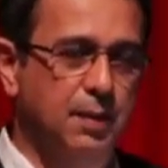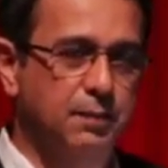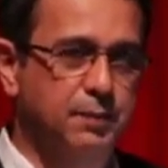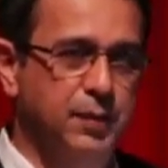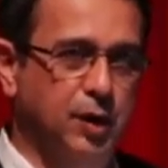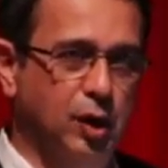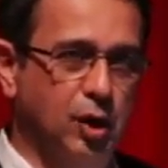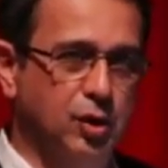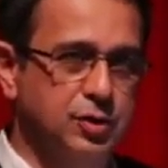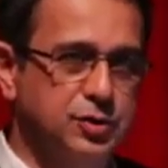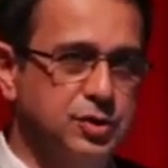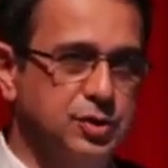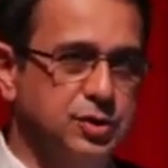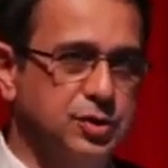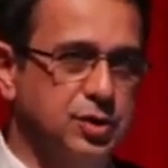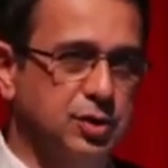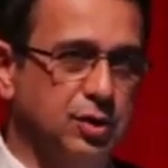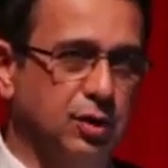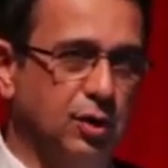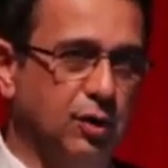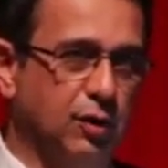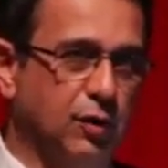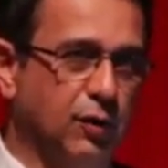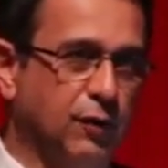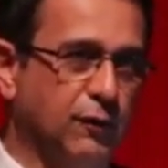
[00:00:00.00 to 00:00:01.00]
because
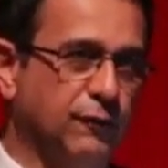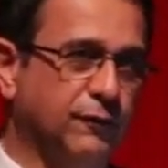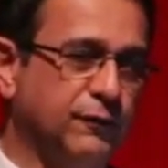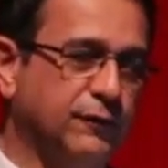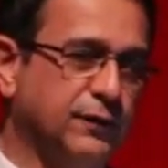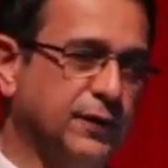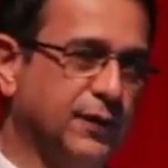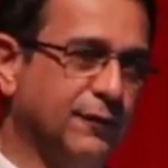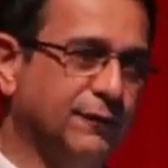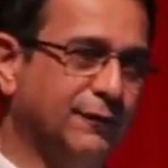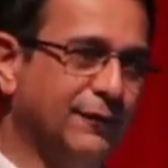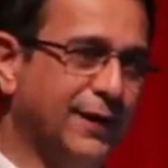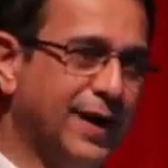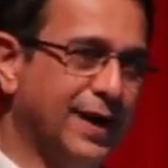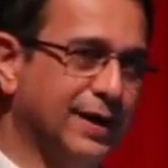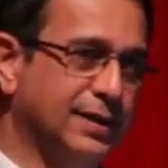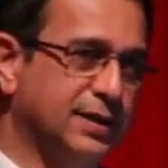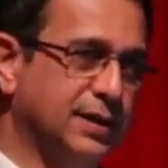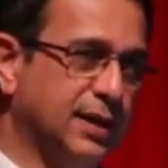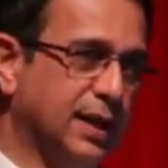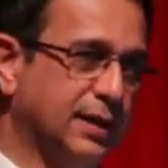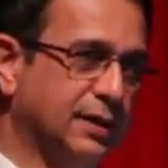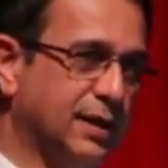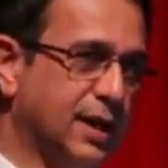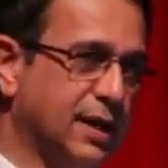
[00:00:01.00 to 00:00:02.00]
of the
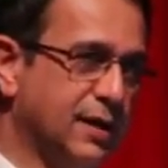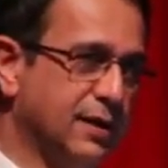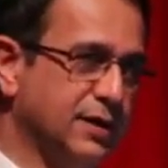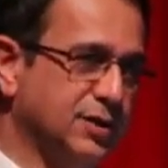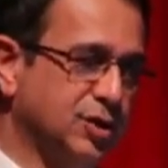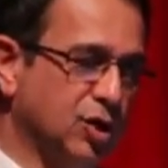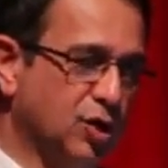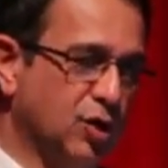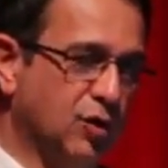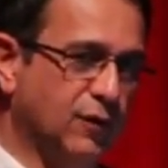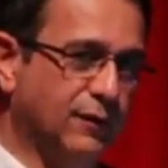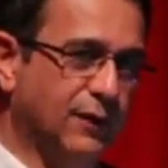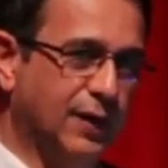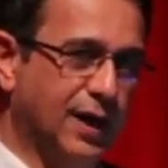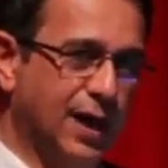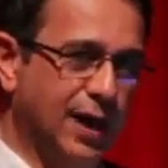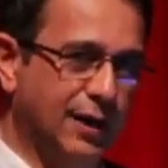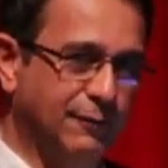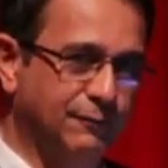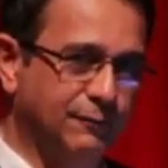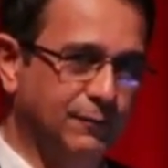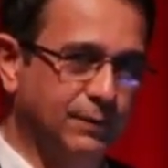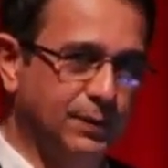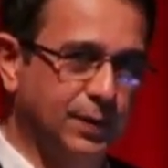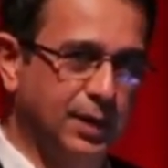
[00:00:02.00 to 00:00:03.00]
fact that there is an
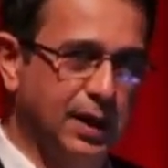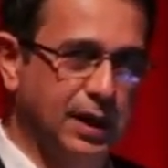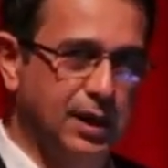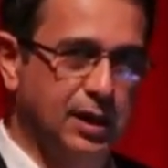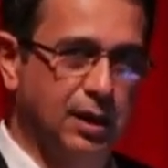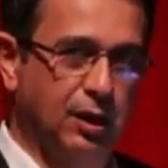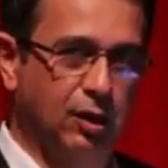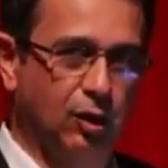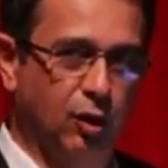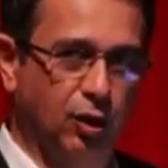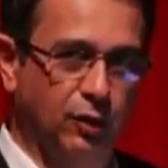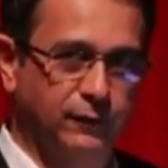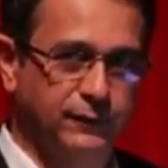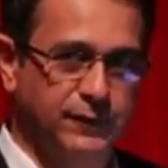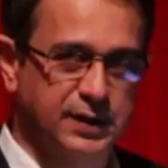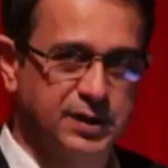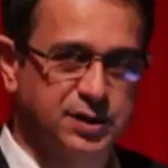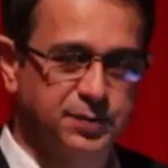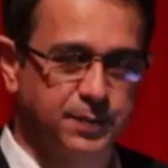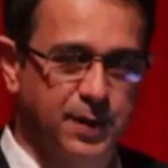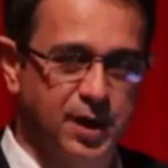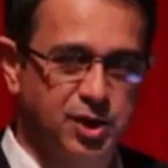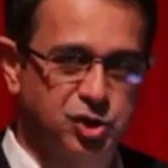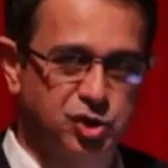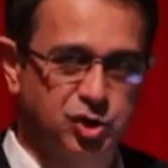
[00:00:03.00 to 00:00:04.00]
overlap in a lot of
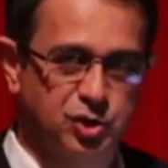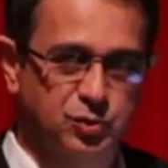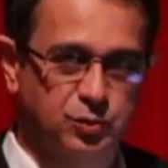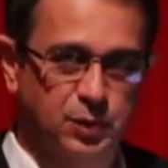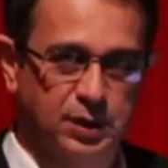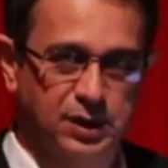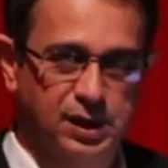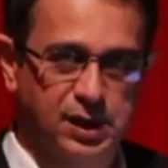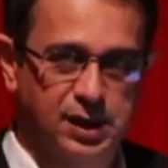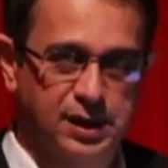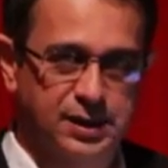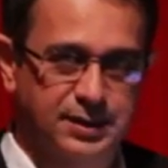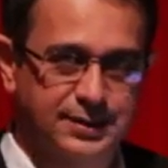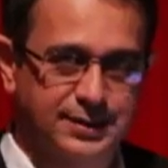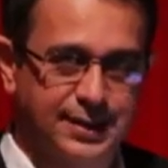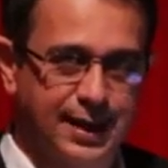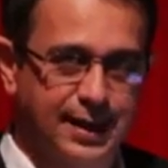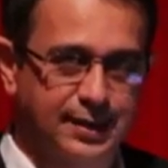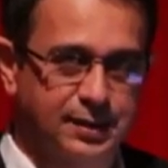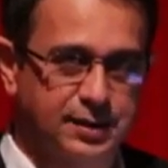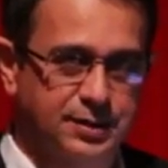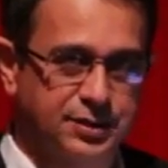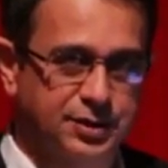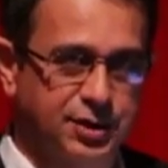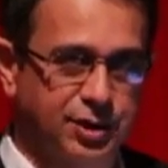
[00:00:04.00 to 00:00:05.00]
these patients with
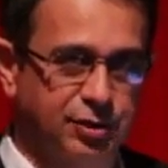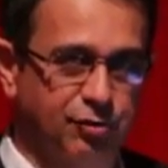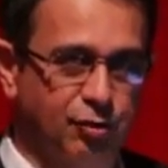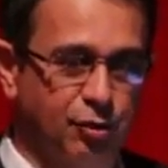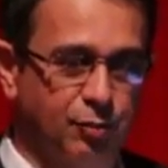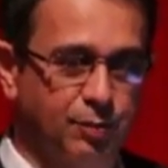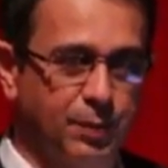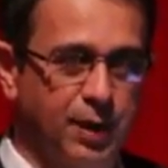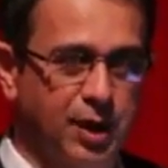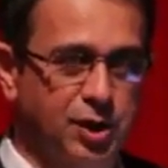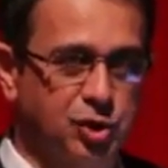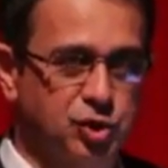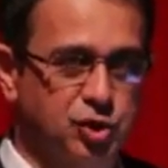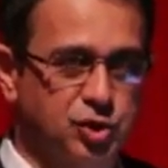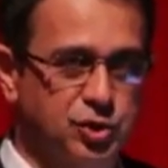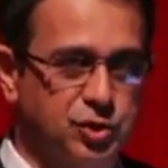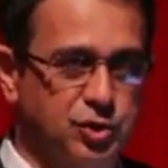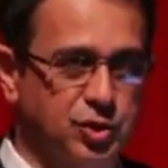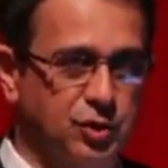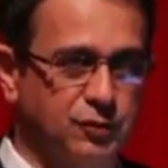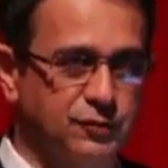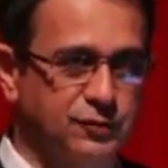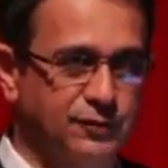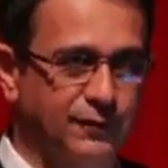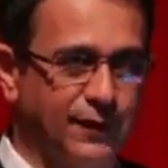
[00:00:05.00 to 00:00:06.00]
Ehlers-Danlos syndrome
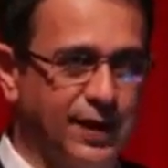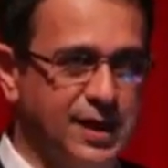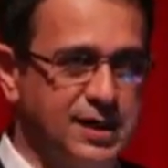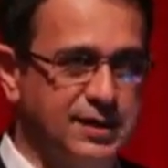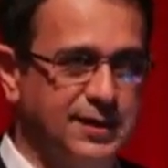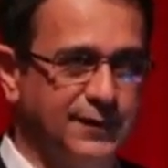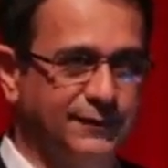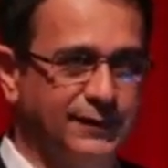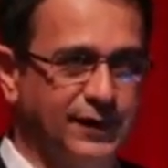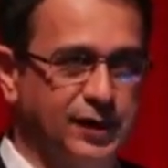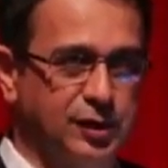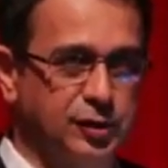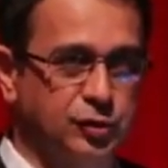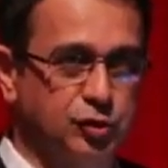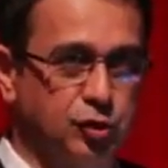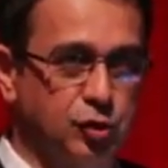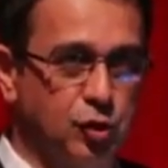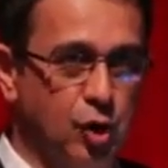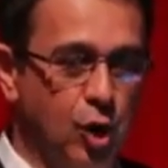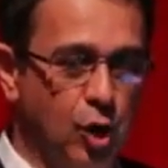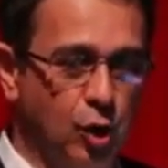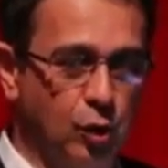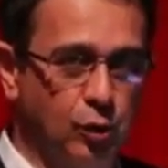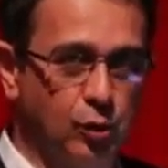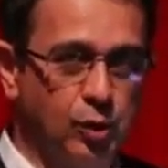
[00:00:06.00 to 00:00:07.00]
patients. So it's very difficult to
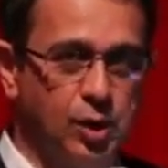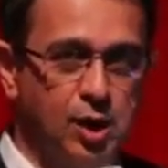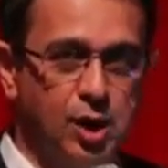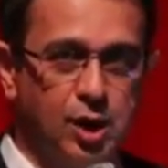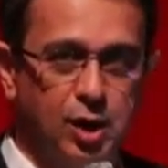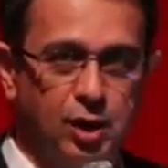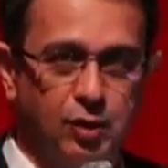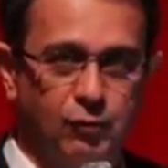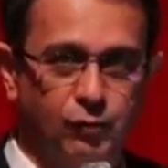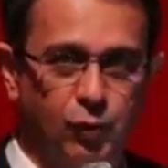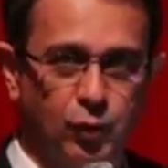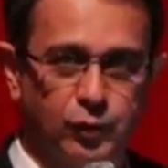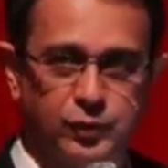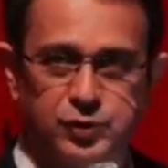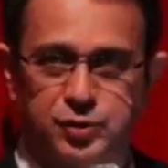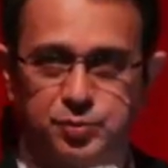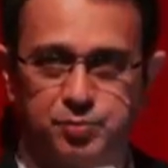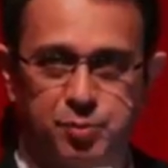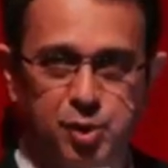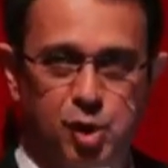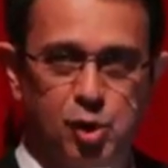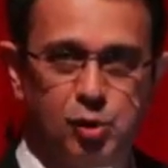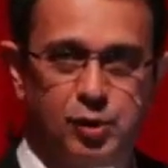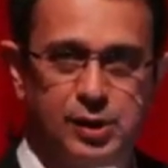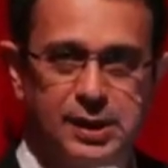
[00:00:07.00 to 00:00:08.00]
know what was
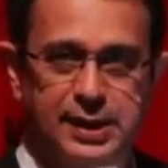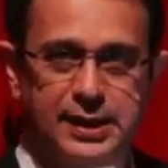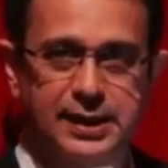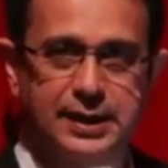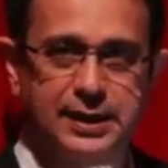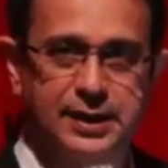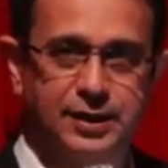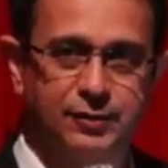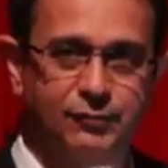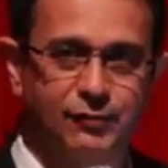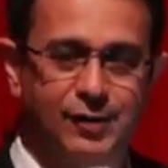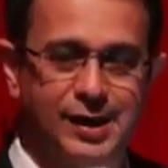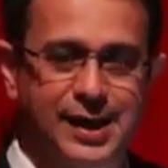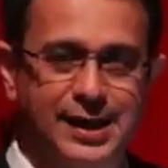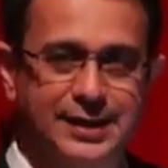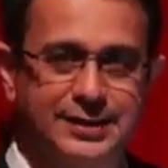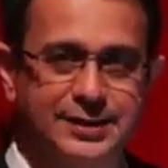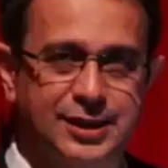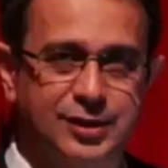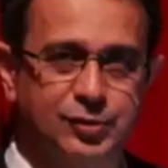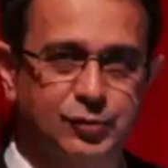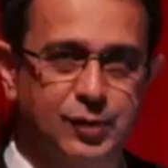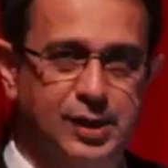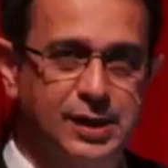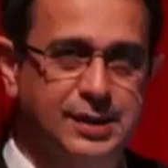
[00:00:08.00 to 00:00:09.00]
purely
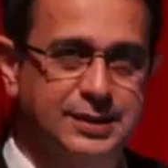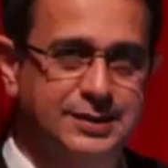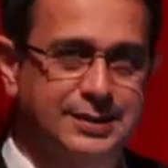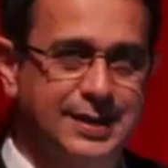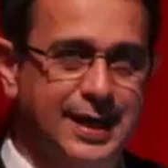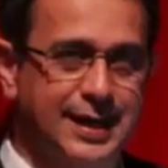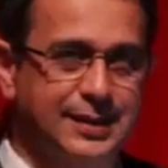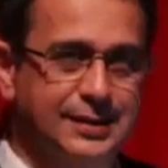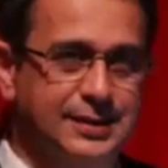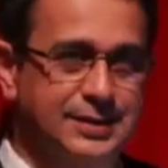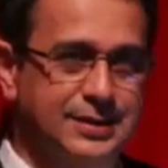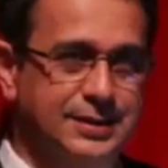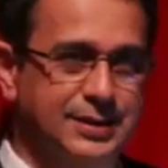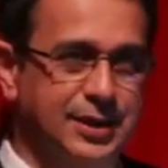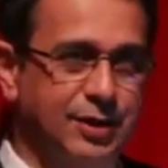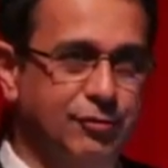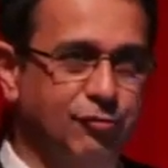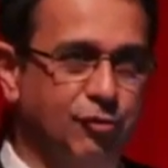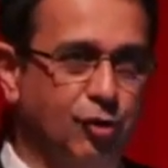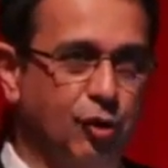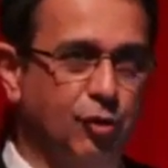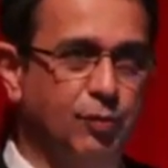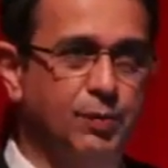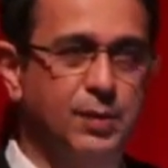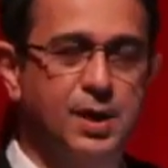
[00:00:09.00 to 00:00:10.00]
related to Ehlers-Danlos
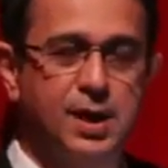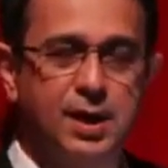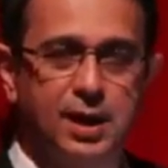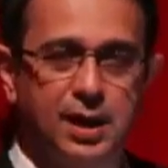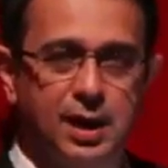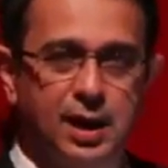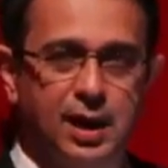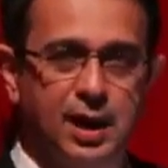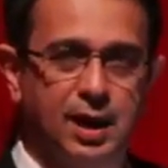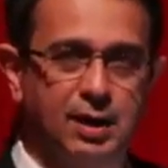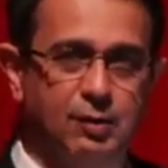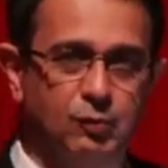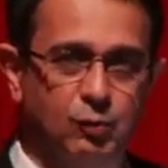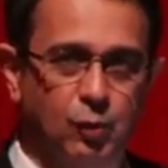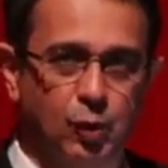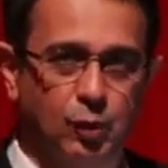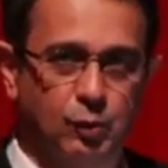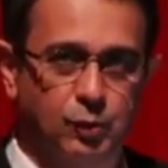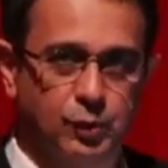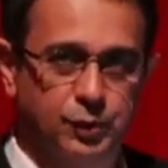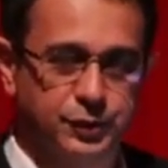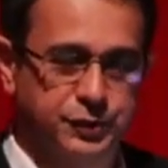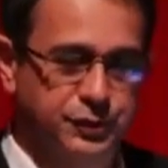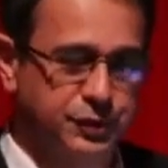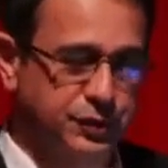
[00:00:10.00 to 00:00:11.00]
syndrome and what
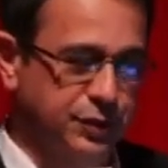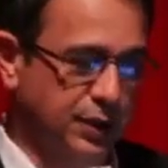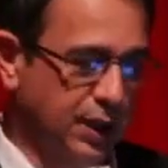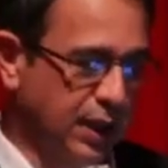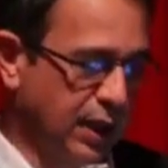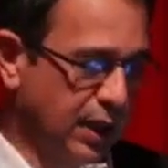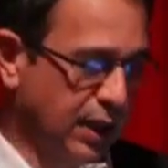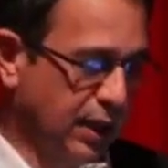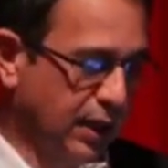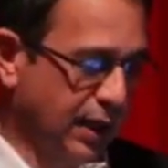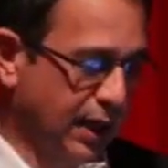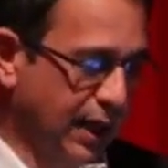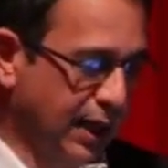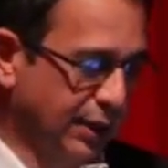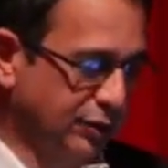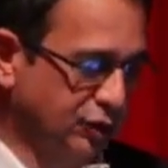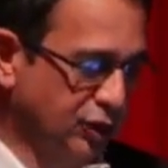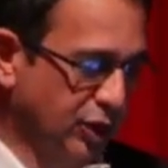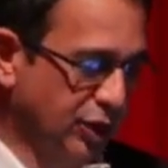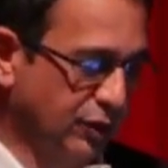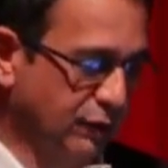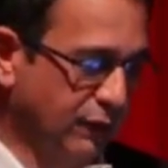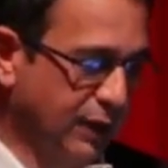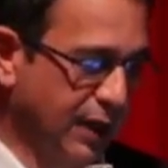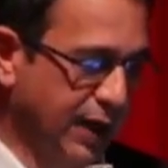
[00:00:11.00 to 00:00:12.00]
was
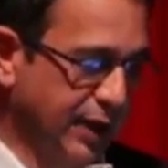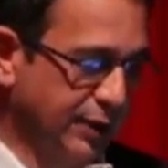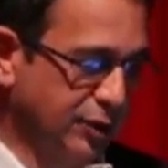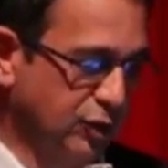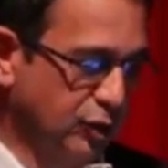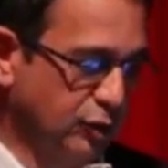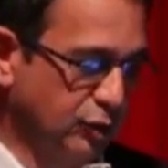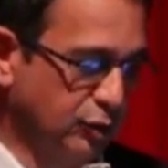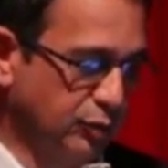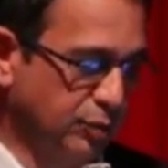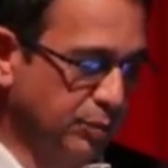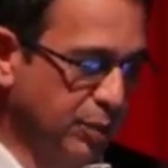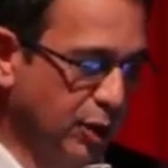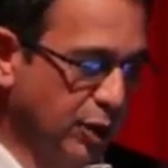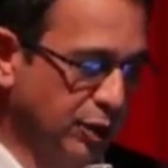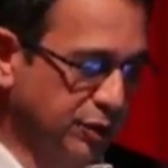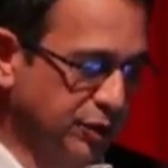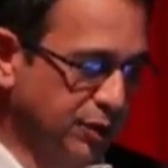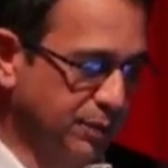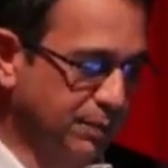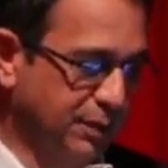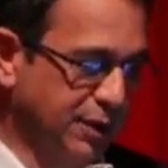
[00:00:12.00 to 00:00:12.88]
actually related to POTS.